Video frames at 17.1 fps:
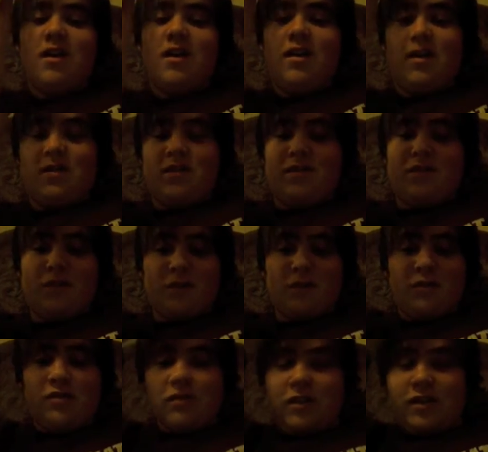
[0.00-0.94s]
in the
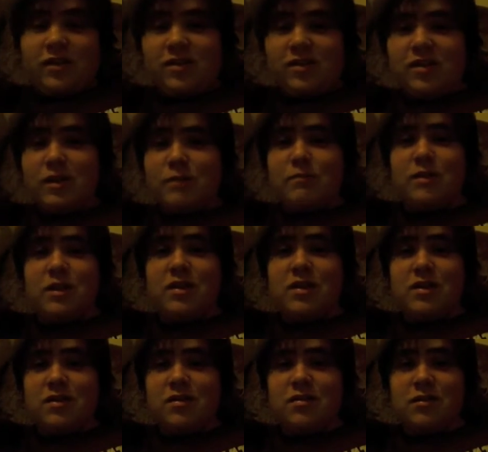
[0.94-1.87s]
first 10
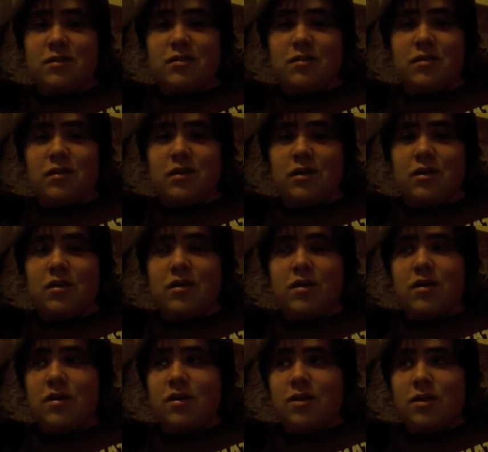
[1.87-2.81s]
minutes, there's
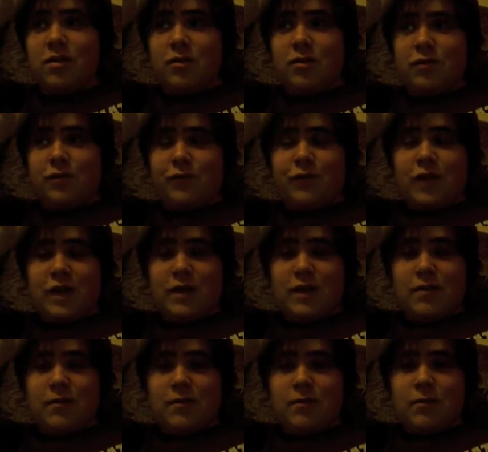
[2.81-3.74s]
a fight
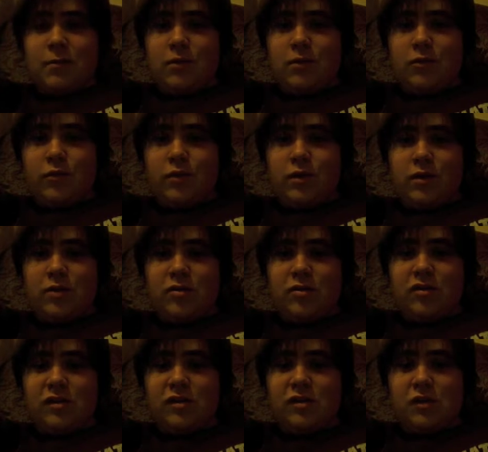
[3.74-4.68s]
between
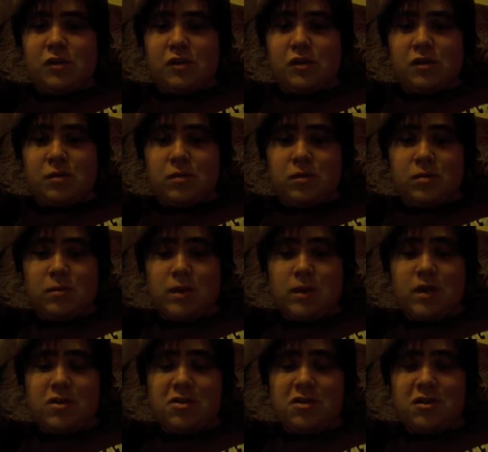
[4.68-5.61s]
Jesus and some
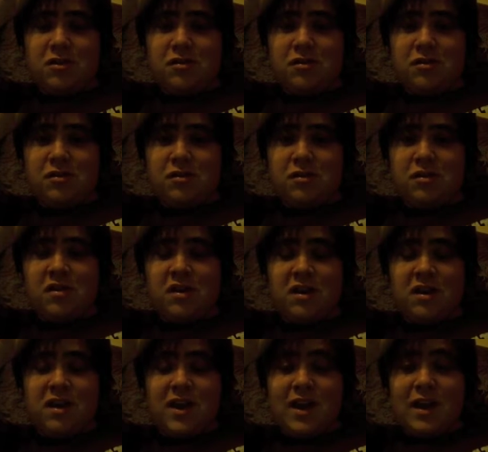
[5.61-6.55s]
atheists
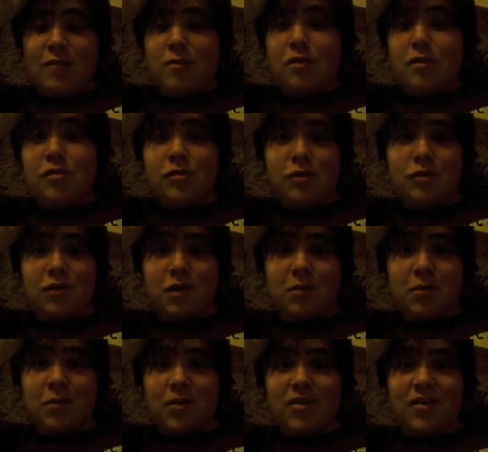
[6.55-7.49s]
and a musical
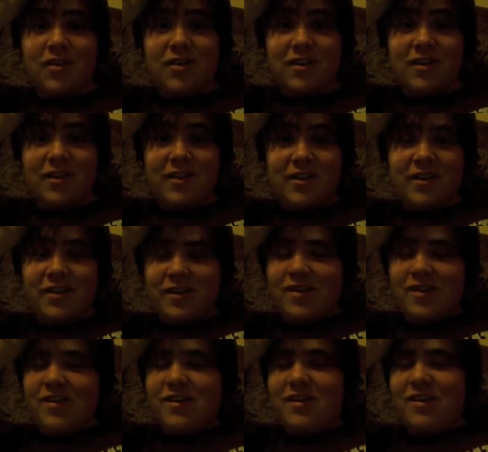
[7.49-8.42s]
number.
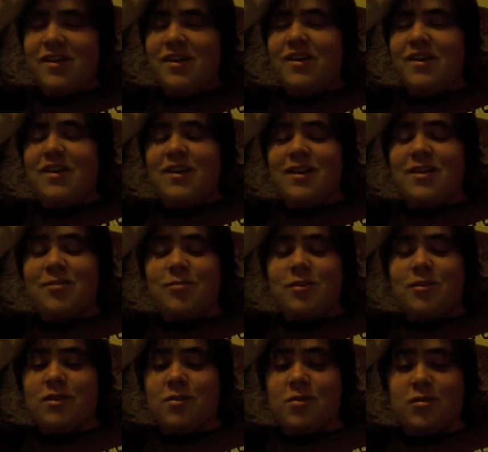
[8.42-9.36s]
It's
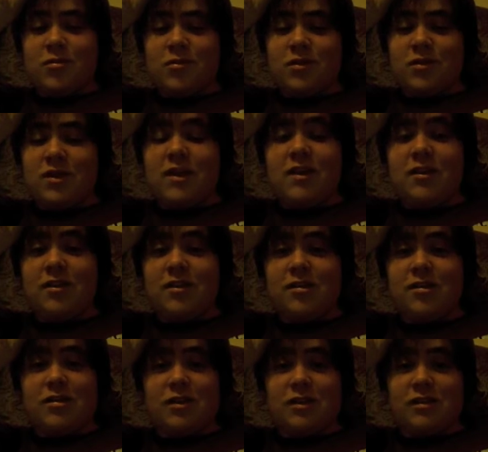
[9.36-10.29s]
one of the most
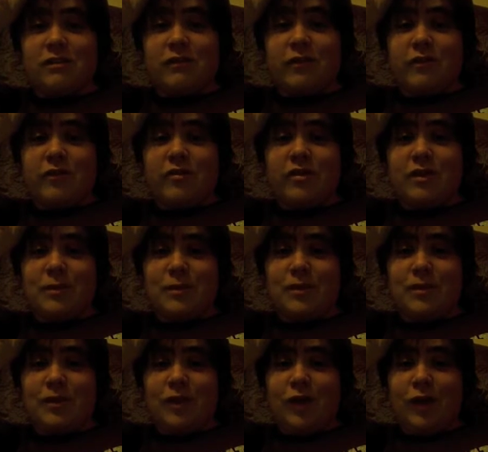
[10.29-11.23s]
ridiculous things I've ever seen in
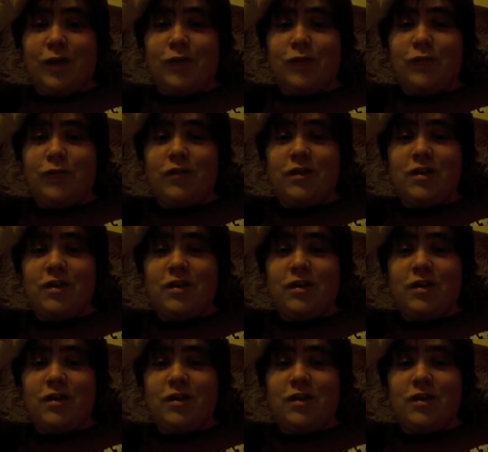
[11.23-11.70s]
my life,